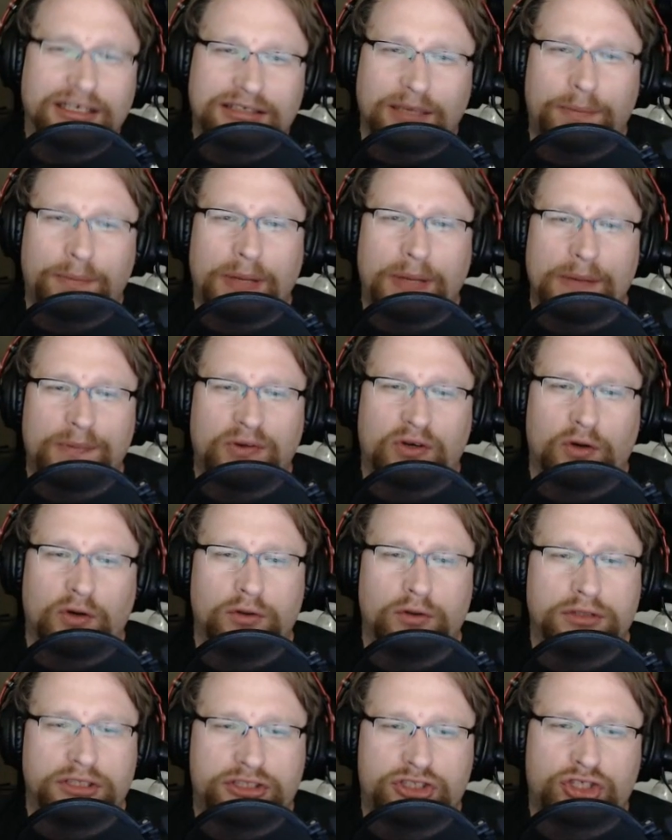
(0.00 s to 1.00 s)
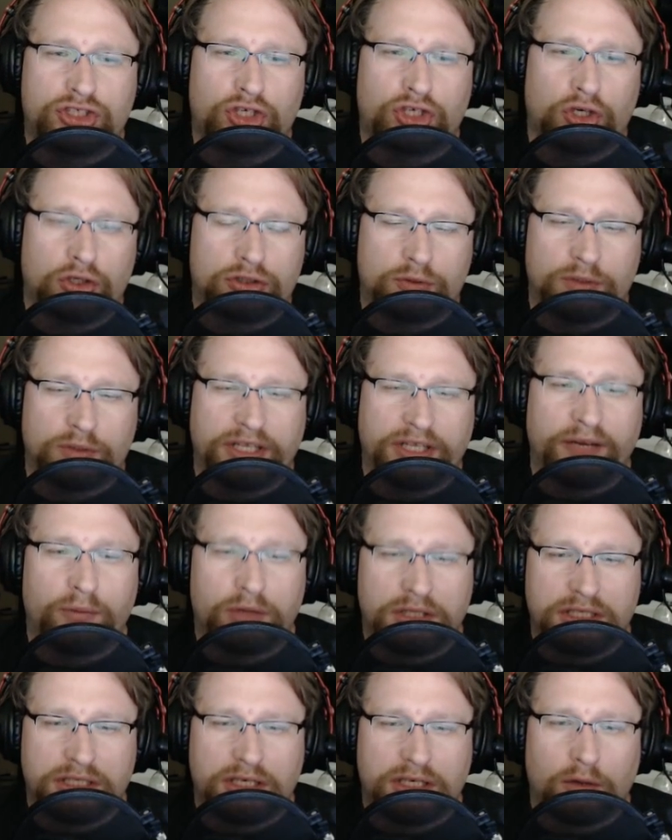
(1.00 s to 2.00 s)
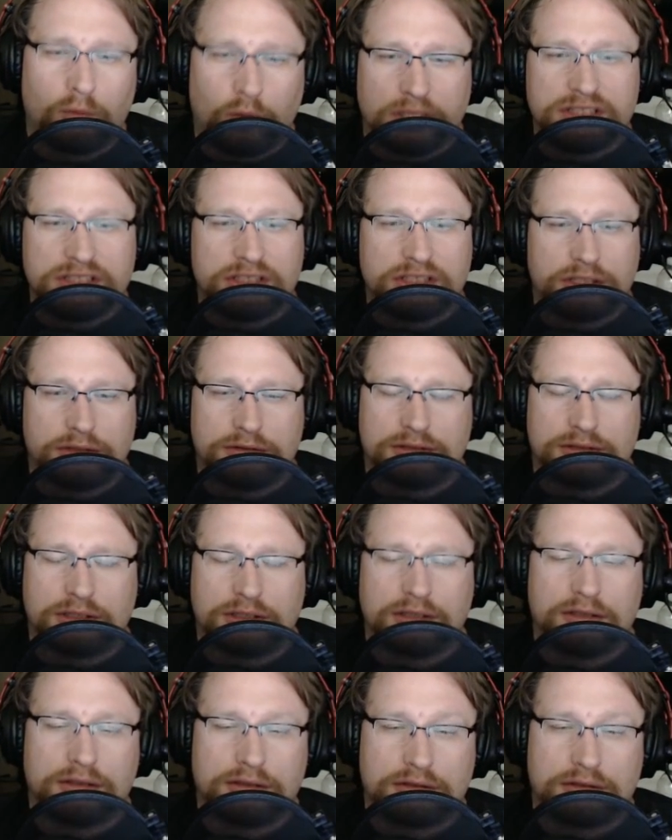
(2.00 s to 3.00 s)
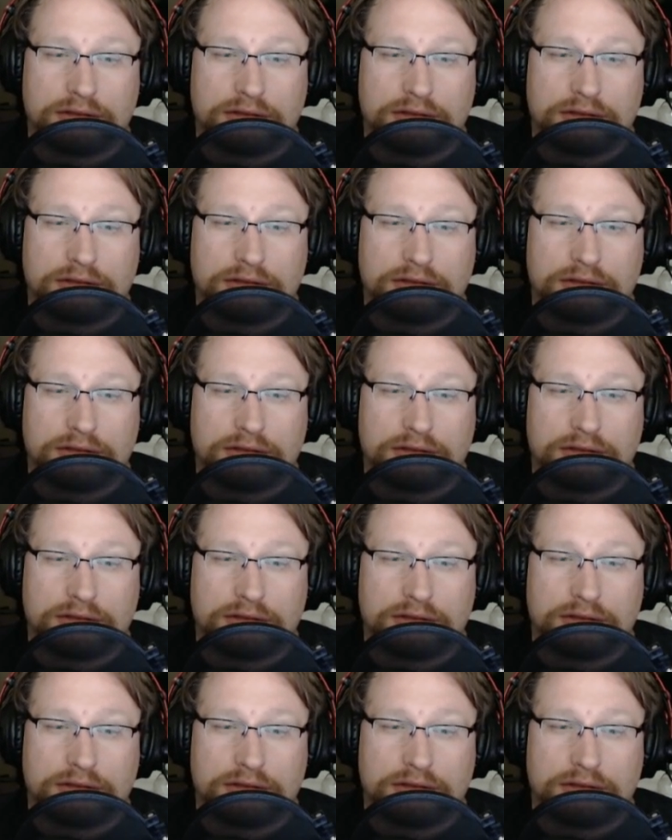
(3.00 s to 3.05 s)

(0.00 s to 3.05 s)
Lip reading: like people going to church when they really don't want to. It's